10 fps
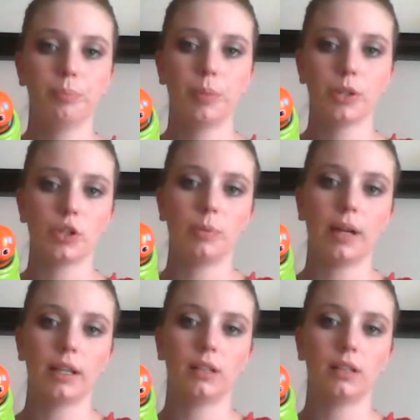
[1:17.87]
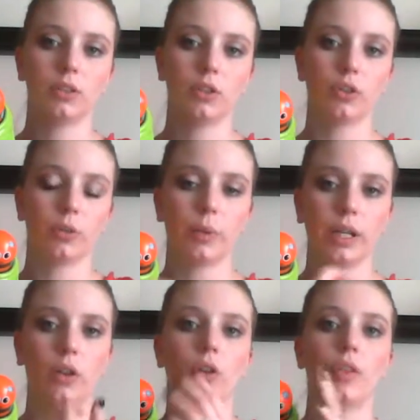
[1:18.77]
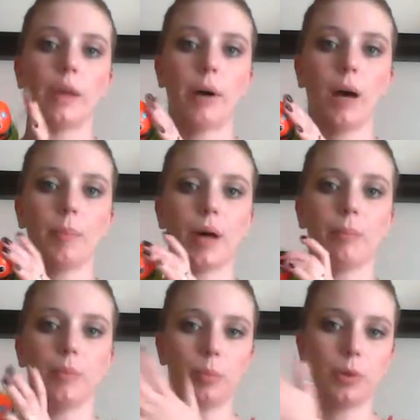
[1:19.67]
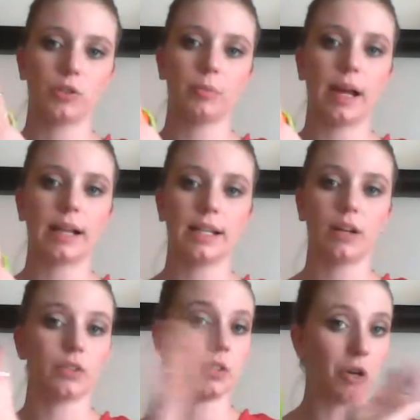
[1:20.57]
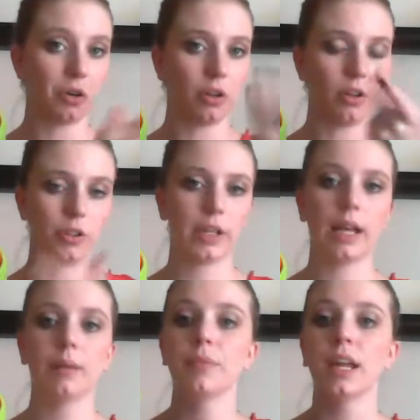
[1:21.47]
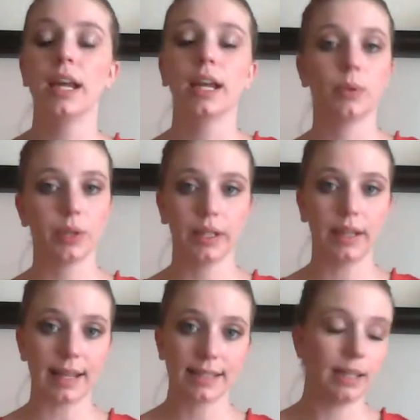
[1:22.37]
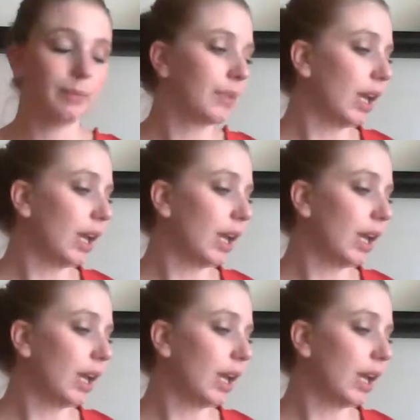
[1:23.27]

push the button, turn the wheel, they pop up, you push them back down, start all over again. He really likes it.